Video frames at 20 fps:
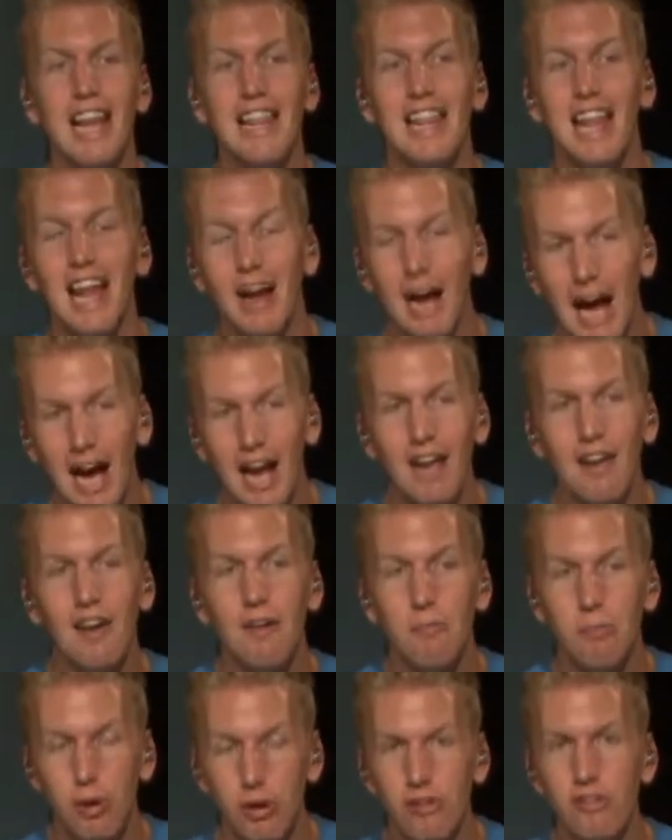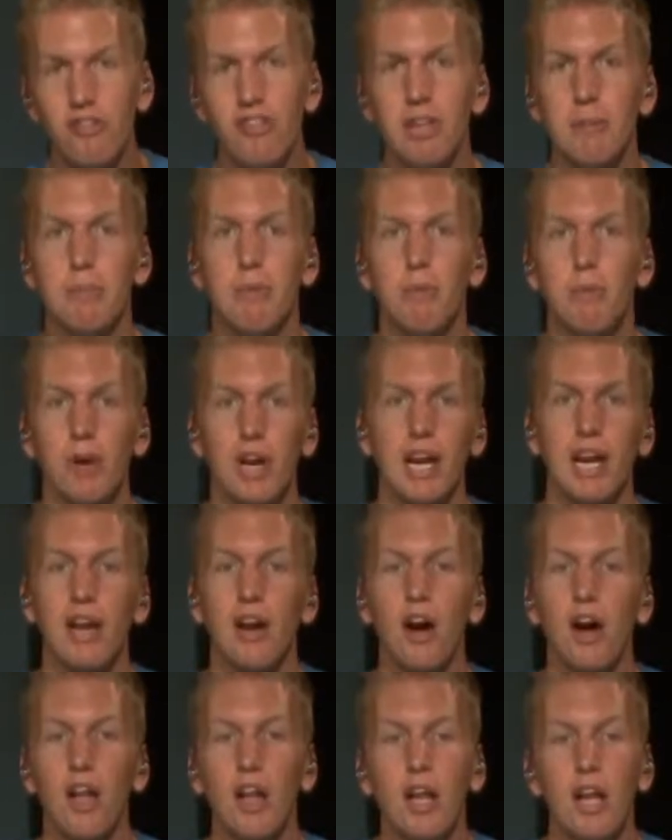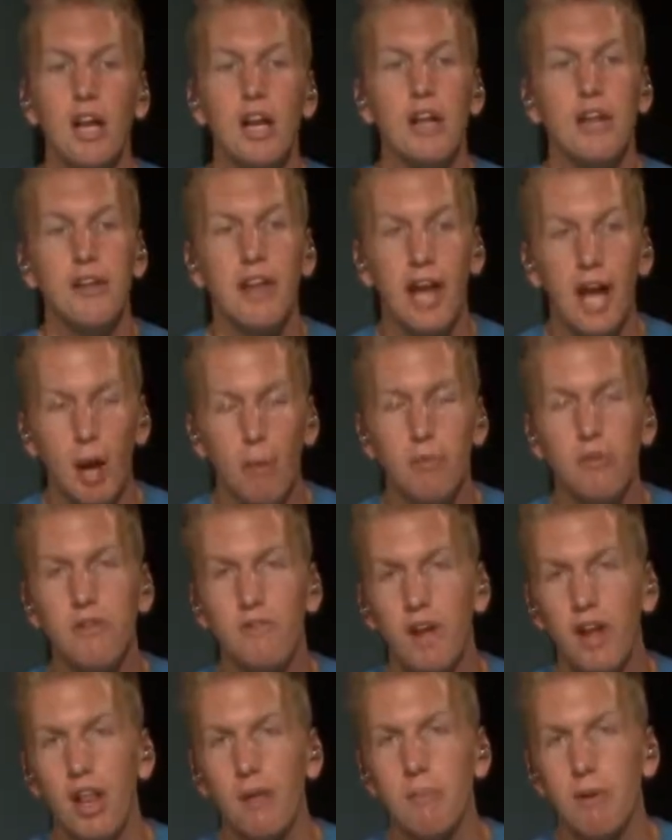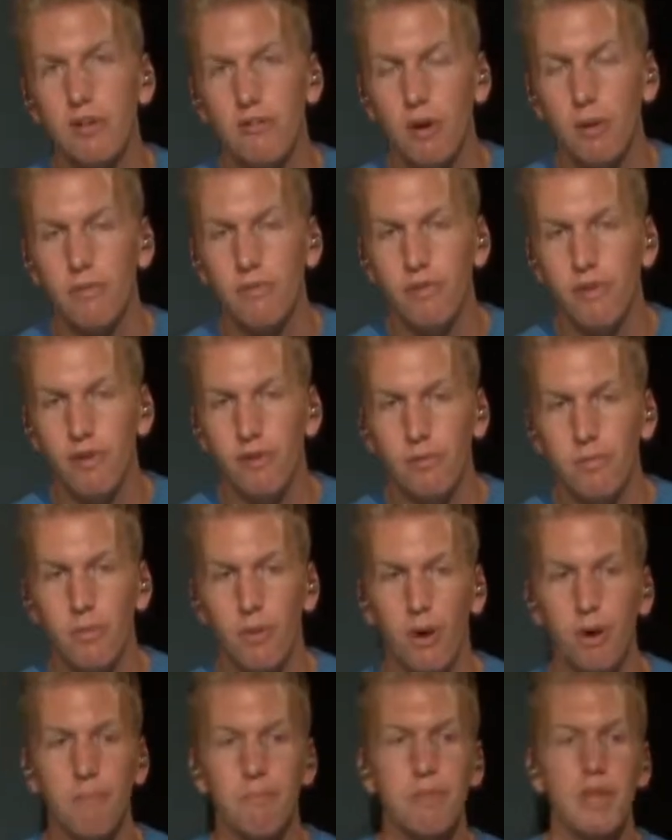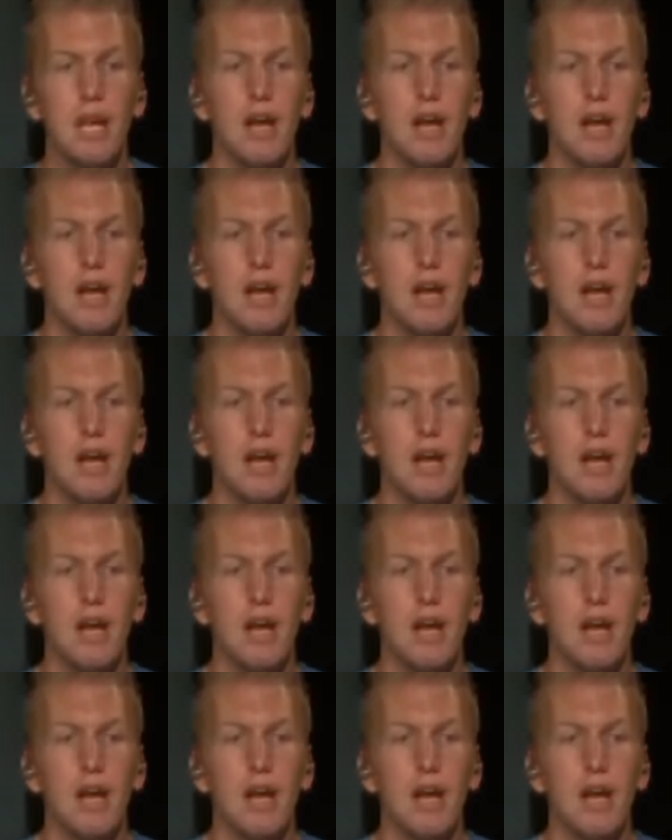that I personally have been working on to help develop my drum fills more.